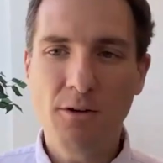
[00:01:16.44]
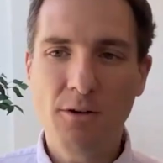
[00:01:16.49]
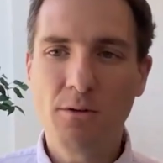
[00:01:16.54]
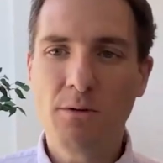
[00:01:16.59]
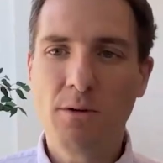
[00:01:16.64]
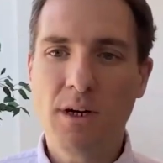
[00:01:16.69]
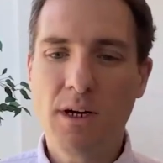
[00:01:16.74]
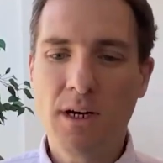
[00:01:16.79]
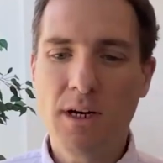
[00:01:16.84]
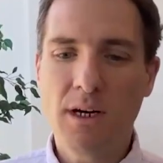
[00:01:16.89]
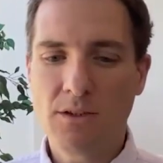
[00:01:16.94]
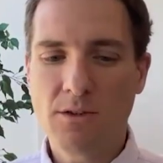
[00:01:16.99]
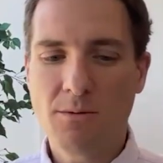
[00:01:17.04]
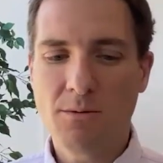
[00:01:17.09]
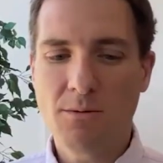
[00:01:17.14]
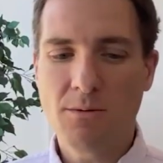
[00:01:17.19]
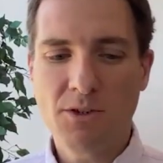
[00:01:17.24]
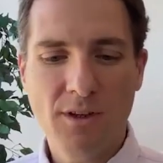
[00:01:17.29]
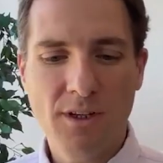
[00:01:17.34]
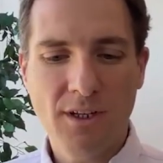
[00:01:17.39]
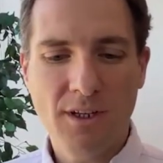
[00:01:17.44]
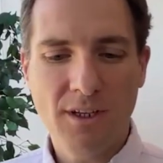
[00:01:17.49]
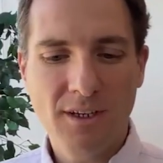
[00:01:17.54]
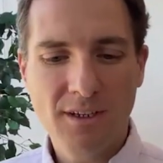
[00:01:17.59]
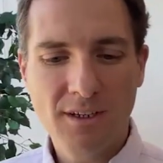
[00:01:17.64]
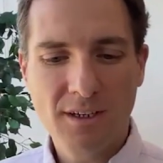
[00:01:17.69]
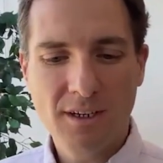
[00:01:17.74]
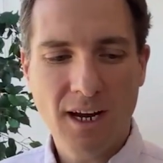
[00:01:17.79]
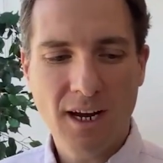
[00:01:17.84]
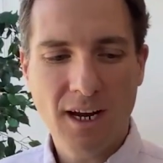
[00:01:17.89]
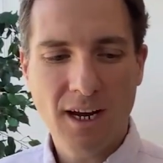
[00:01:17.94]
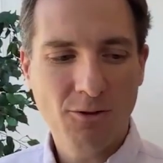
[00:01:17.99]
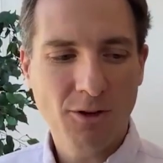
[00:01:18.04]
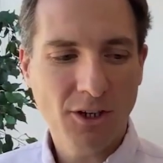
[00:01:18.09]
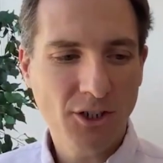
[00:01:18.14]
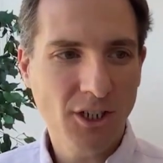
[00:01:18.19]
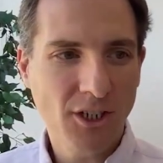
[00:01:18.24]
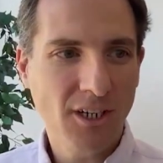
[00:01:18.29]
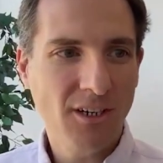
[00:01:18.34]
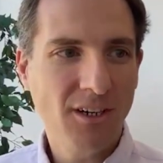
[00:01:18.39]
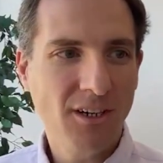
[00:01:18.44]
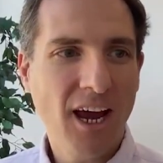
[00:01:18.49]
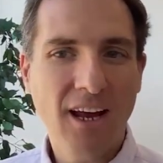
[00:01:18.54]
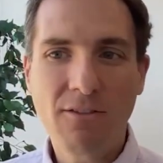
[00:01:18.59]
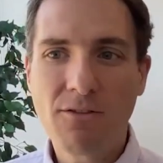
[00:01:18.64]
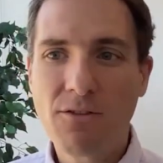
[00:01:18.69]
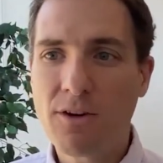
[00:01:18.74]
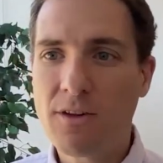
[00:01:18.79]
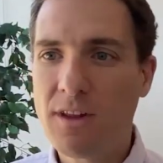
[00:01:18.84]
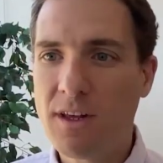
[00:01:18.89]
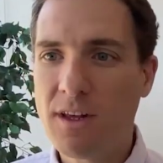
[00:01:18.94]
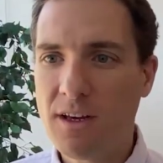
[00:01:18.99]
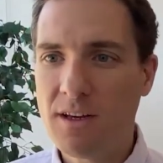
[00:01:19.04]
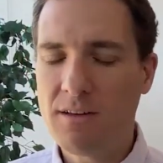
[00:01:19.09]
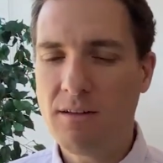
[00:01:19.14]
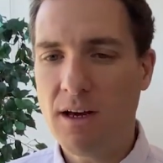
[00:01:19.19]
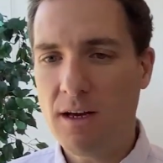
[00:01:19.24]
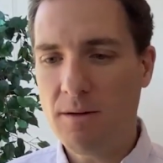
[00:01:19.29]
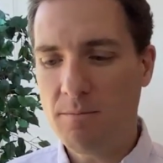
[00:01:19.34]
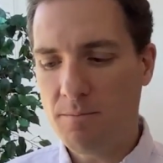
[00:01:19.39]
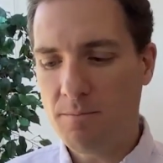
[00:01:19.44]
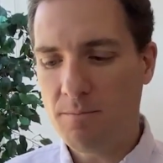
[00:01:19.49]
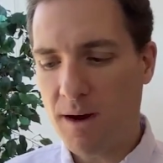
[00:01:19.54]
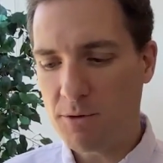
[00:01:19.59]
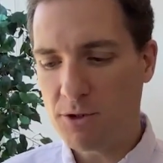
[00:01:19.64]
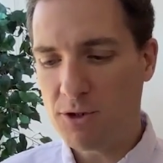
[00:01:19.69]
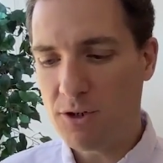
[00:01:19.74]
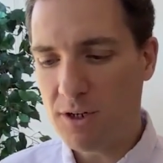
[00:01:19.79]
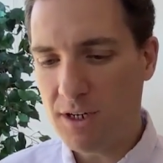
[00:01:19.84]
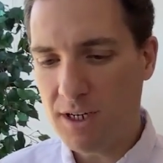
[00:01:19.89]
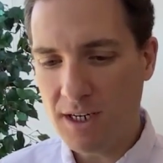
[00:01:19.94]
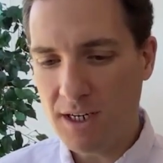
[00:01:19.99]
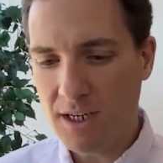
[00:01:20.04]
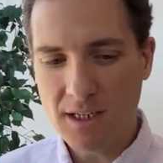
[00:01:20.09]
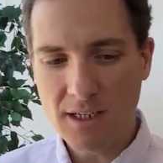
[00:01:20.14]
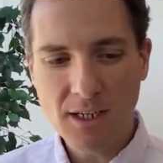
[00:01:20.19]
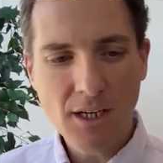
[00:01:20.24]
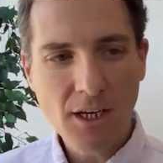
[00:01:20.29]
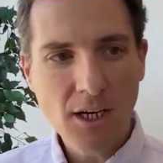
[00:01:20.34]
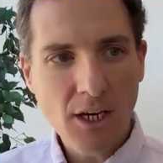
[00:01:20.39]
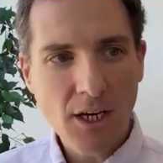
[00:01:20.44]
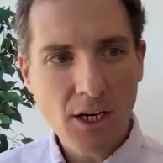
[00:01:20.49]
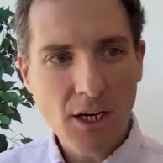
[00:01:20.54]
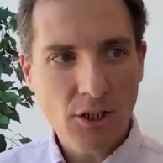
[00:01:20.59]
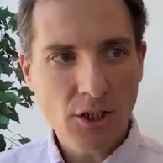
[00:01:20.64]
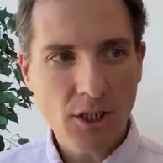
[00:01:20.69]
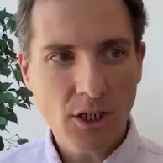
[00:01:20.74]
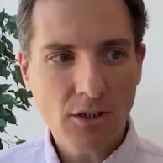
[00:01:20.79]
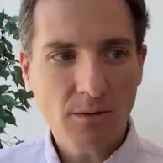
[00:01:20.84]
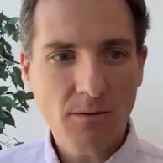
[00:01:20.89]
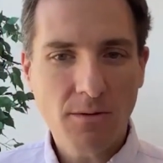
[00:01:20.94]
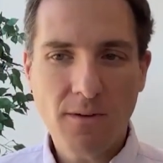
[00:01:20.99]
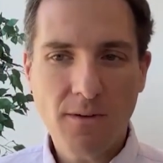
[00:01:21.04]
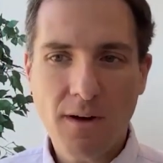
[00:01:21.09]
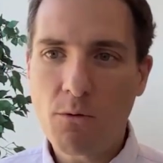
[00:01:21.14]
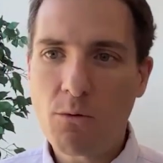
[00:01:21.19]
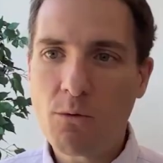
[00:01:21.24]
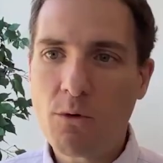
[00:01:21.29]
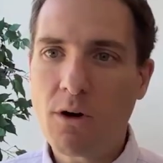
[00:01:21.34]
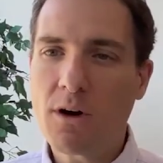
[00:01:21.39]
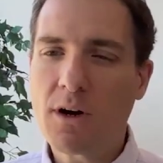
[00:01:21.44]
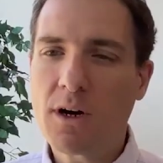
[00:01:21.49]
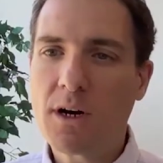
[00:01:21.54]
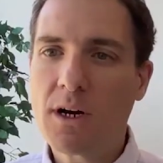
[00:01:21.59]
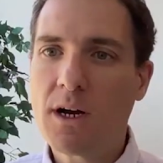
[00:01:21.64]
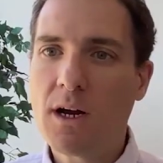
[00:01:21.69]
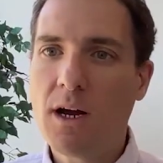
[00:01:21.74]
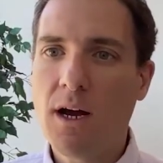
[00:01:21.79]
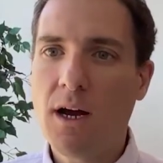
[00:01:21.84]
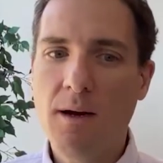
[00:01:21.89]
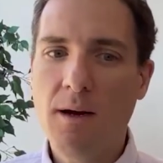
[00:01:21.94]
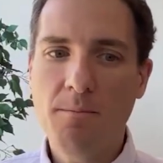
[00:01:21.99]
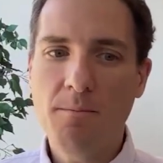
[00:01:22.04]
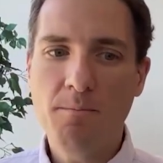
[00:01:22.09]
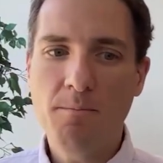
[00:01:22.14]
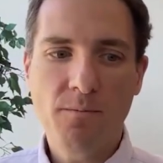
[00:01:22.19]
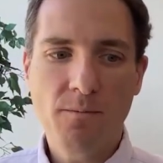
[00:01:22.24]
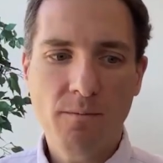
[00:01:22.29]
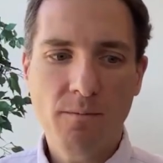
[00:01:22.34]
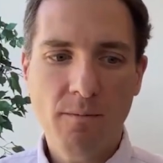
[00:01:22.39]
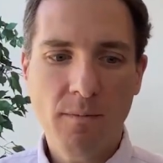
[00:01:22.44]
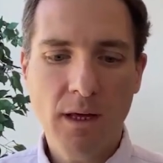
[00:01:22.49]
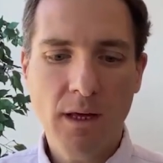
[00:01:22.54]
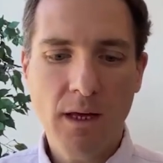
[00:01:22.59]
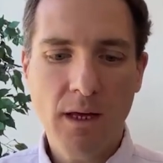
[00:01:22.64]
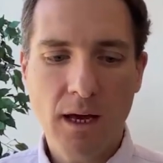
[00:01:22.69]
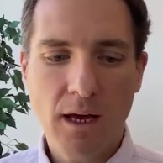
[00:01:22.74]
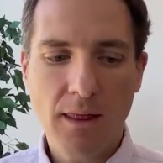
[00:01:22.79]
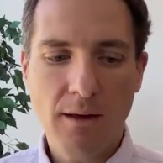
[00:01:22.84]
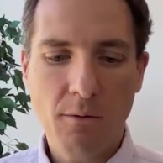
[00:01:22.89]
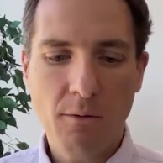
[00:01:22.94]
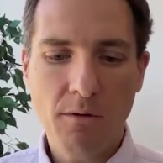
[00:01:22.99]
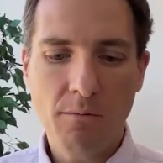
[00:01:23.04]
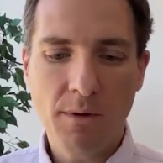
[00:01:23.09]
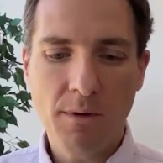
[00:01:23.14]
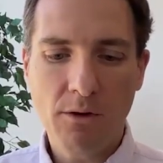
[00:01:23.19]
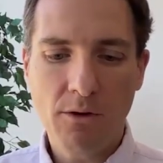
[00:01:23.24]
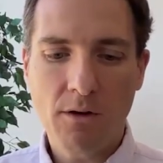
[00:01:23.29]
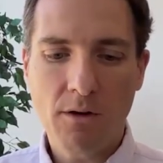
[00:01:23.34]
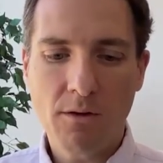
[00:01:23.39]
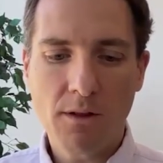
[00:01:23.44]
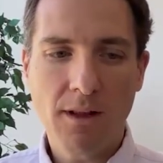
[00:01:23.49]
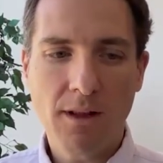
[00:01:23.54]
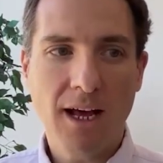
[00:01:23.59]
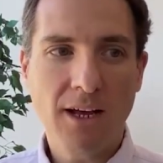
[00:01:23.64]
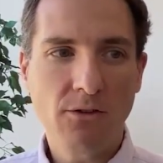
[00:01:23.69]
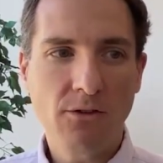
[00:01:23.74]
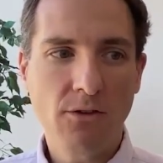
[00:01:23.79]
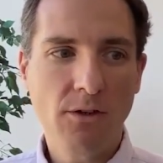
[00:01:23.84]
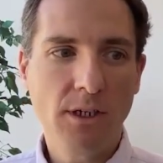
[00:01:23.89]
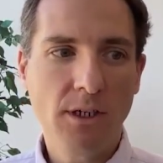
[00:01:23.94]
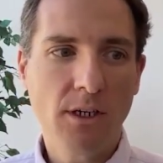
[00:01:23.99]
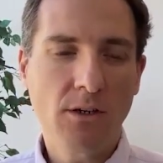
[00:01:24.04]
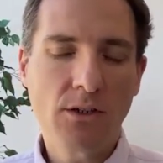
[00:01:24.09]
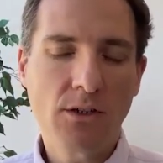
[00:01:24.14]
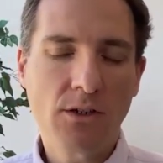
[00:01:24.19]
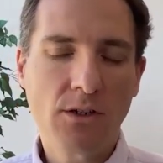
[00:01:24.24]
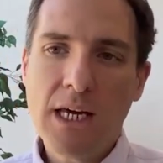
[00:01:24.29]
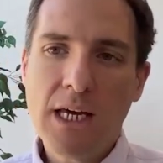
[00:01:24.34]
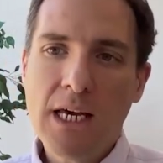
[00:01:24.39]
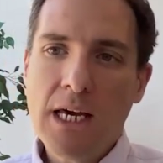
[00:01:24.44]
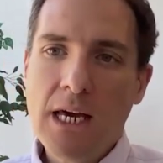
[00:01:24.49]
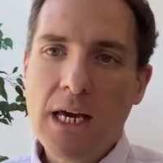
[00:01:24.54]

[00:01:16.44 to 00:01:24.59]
you so much for the kind introduction and for the opportunity to share some of our work that we've been doing over the last few years.